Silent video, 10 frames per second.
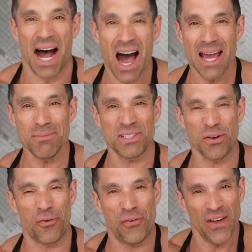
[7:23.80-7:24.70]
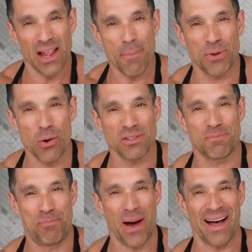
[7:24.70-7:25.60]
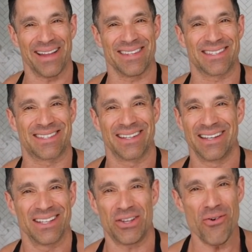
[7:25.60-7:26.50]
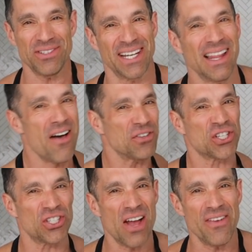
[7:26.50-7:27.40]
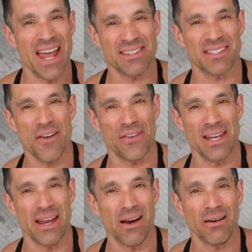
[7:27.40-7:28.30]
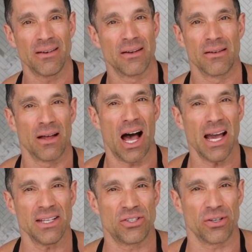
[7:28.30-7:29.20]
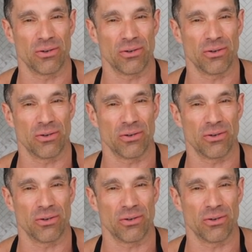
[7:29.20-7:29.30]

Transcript: Time to fill up those buns! Don't you love shoving that stuff in there? I